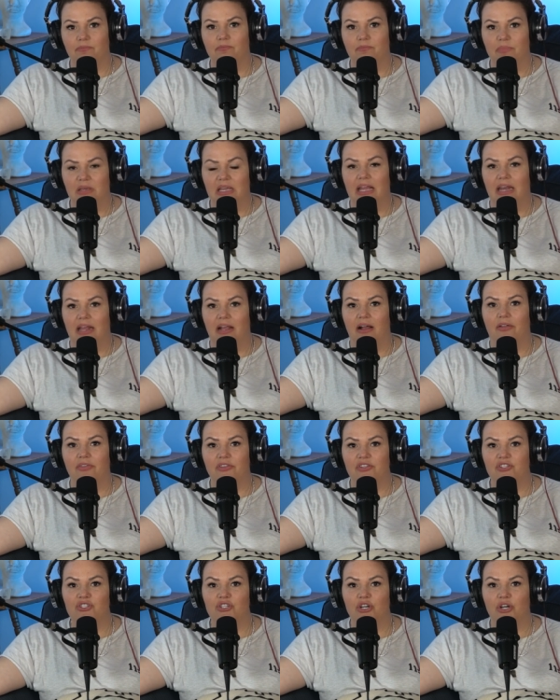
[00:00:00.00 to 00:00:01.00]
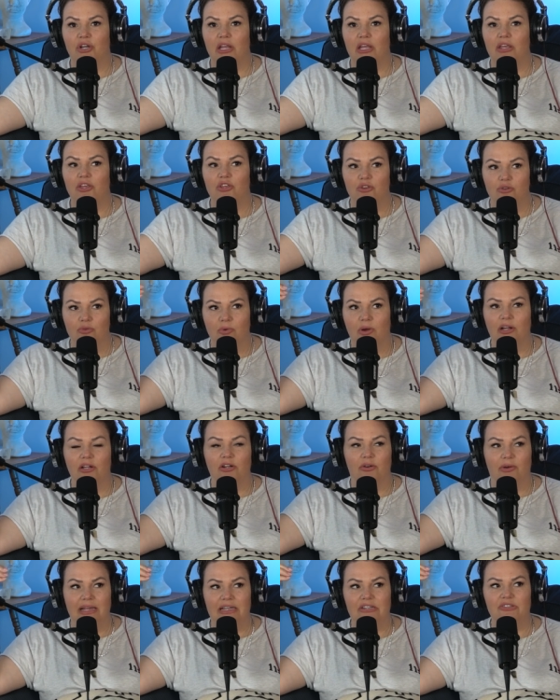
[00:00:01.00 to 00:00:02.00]
beginning on this journey. You are
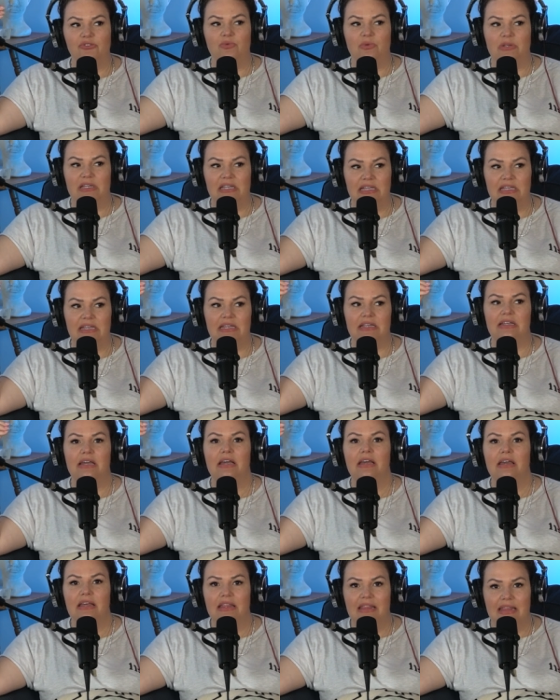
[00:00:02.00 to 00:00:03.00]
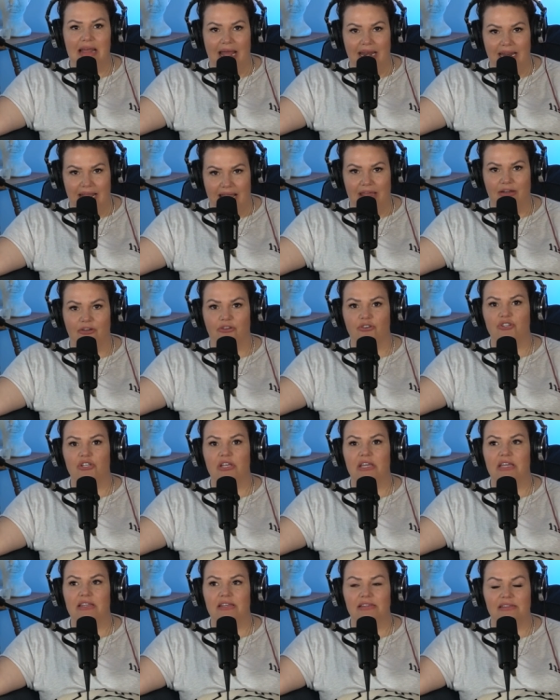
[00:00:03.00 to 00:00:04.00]
going to need that
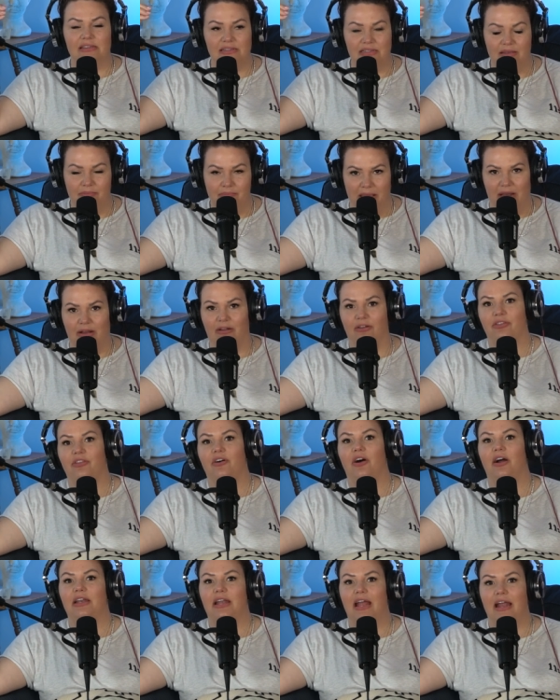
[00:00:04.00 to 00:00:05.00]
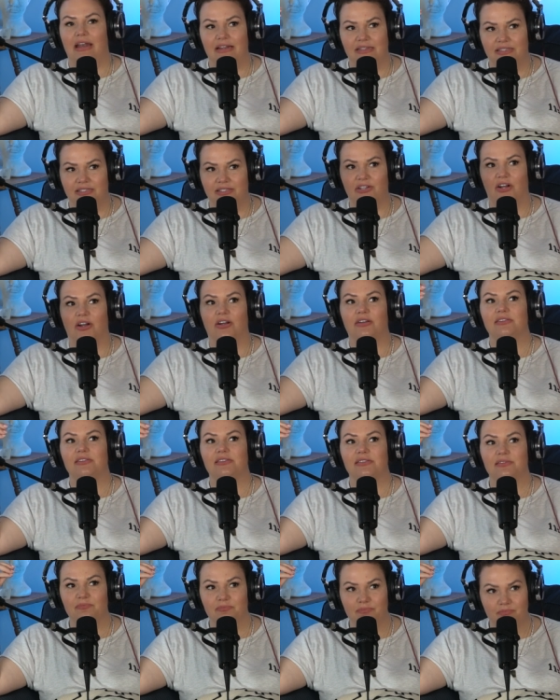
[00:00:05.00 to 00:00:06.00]
energy. This is a marathon and it
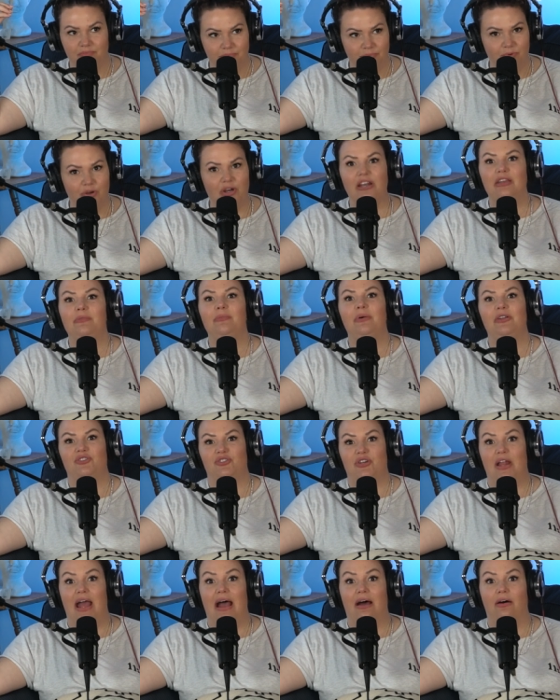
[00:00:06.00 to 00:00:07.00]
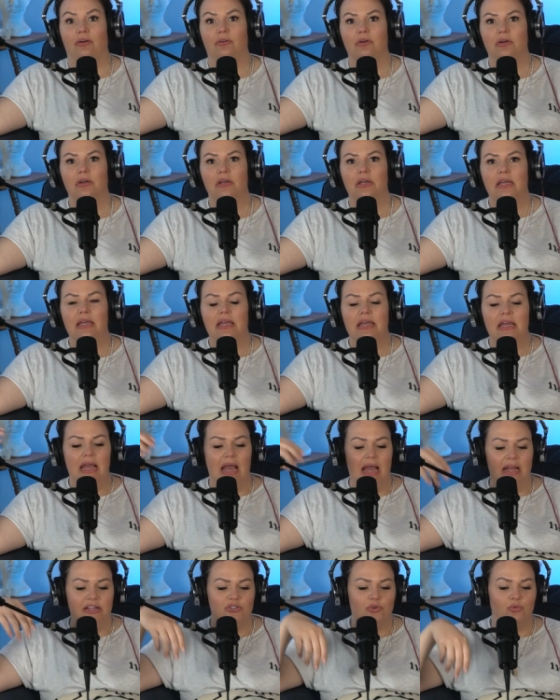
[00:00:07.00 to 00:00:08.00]
starts pretty much now.
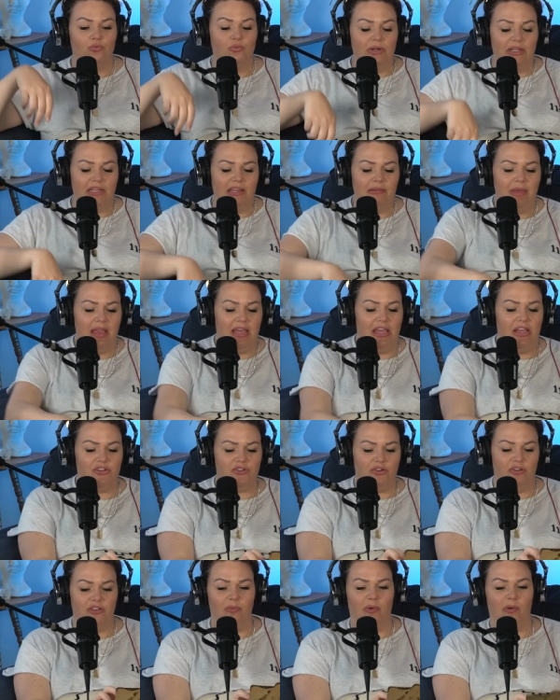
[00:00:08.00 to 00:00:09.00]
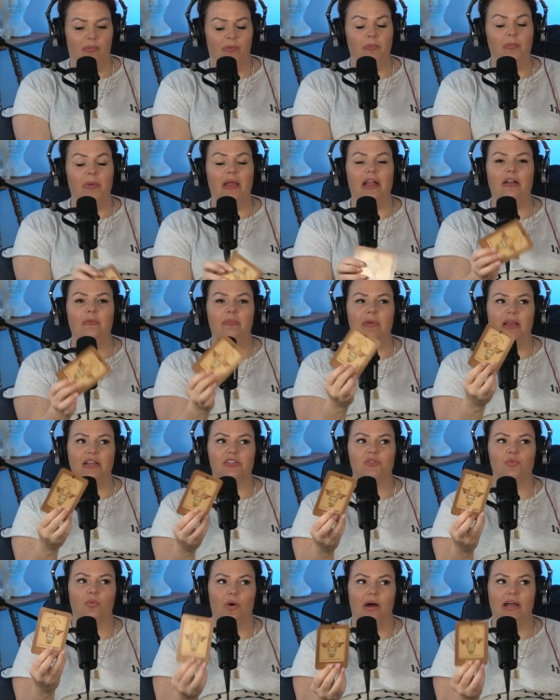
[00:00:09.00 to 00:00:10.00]
And so, really making sure that we're prepared
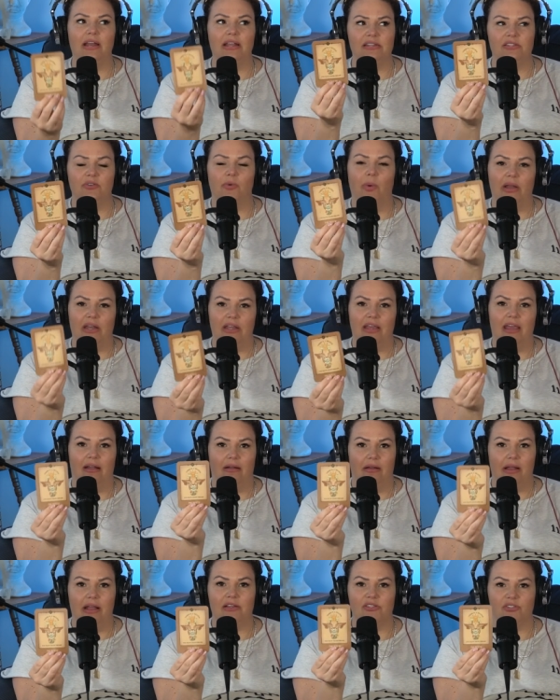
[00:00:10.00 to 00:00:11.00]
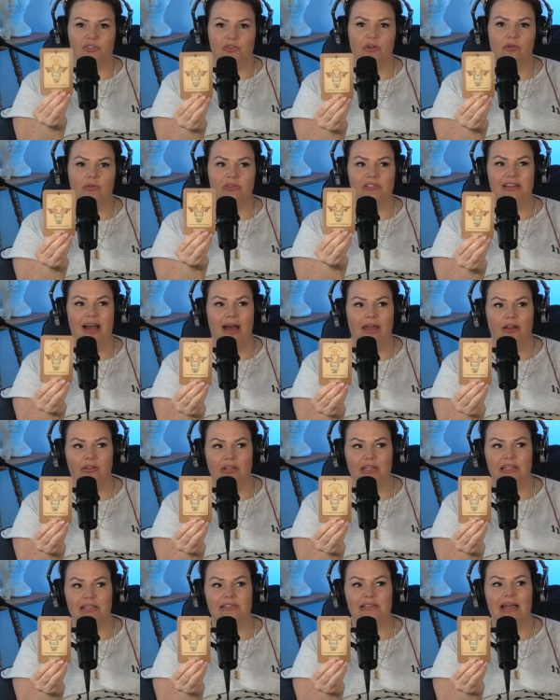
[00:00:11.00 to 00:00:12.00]
because what is going to carry us through is not
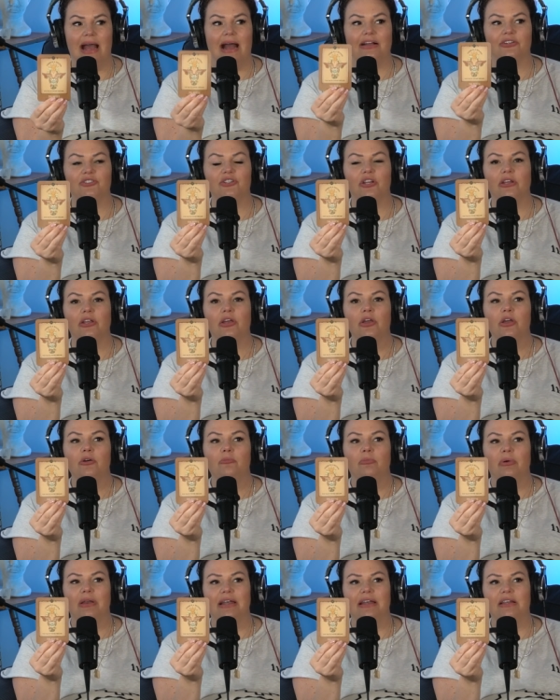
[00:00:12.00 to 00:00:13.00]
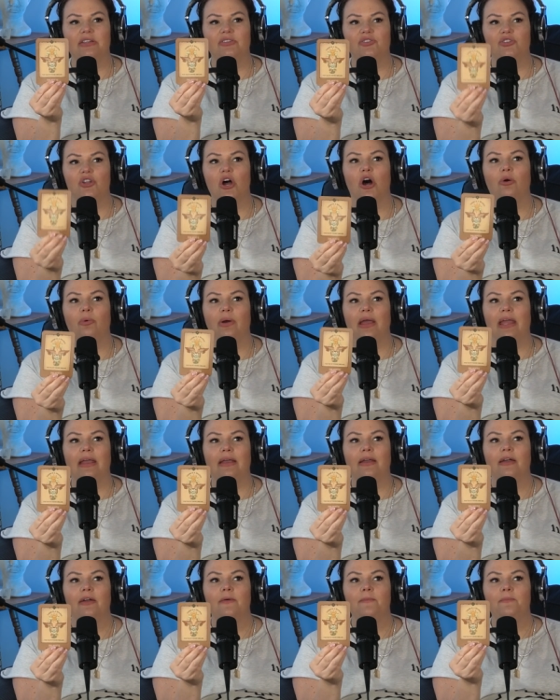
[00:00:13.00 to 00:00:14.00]
only this action, but it is
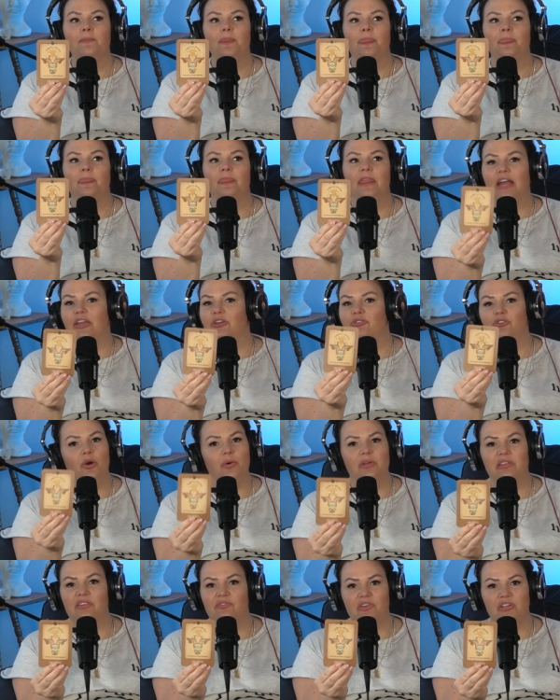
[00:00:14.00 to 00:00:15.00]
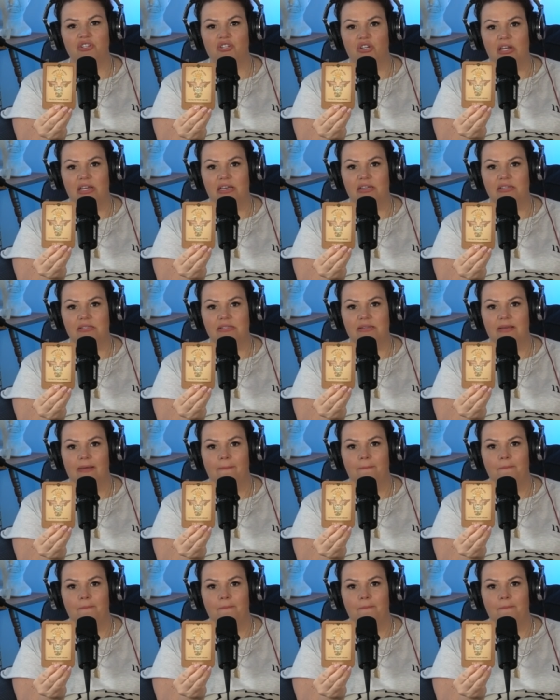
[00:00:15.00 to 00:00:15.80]
knowing that you know what the vision is.